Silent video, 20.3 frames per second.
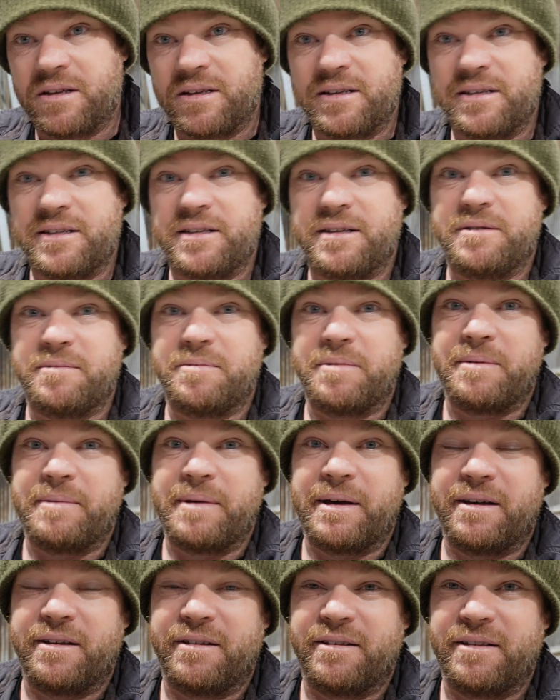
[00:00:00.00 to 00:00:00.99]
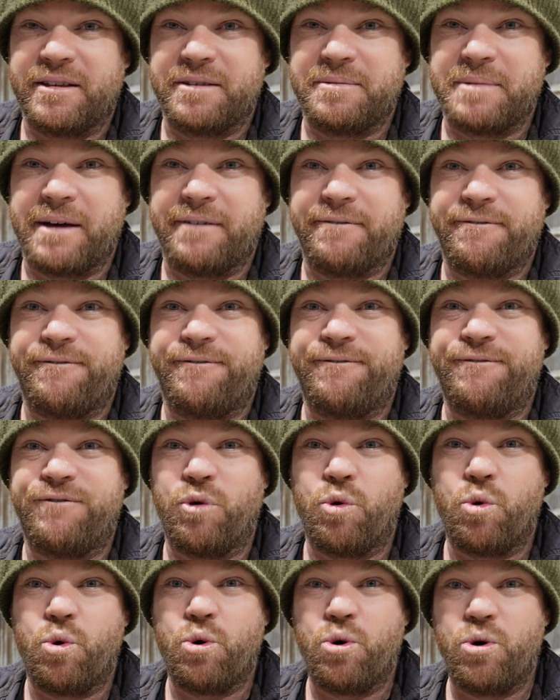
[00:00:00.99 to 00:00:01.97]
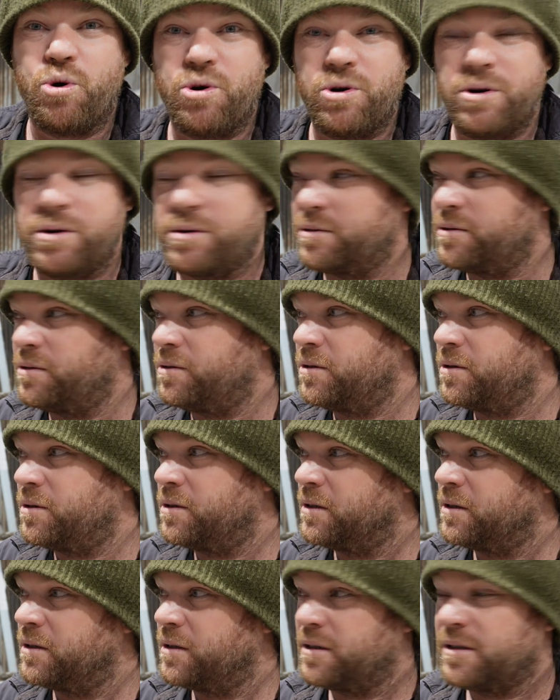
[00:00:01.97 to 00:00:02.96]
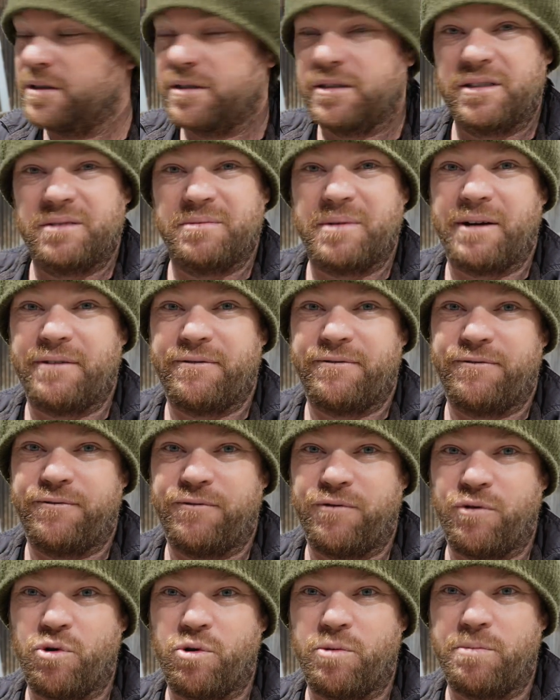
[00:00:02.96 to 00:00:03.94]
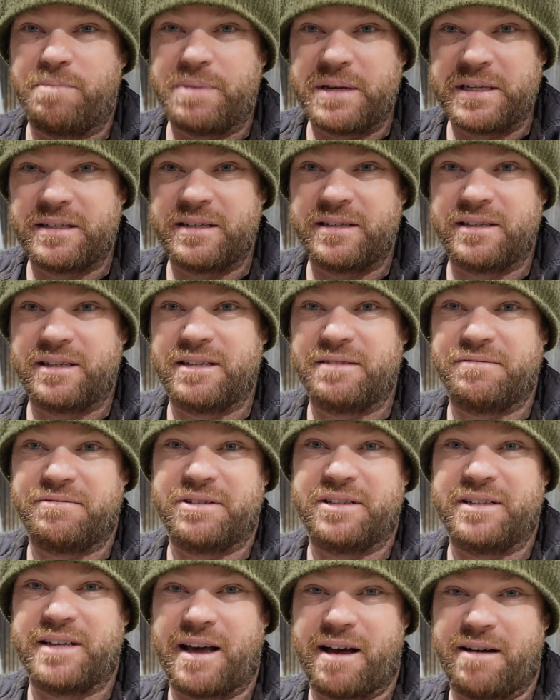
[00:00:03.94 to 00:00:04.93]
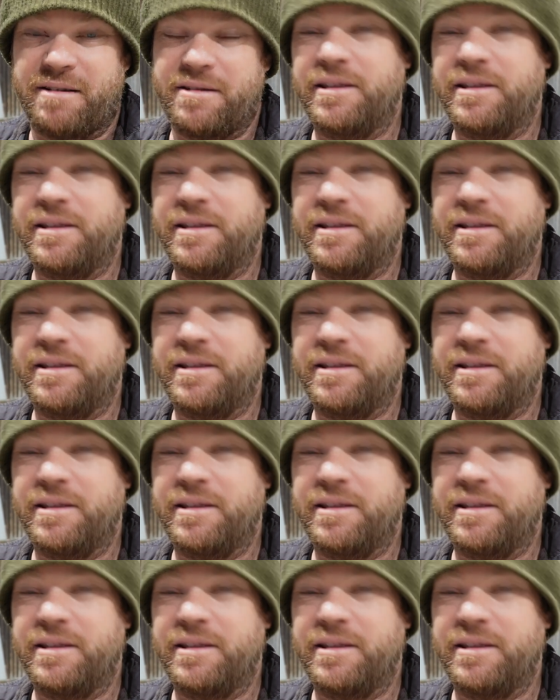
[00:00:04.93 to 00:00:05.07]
Seems to be about, I think it's about 4. It's about 4 businesses for sale,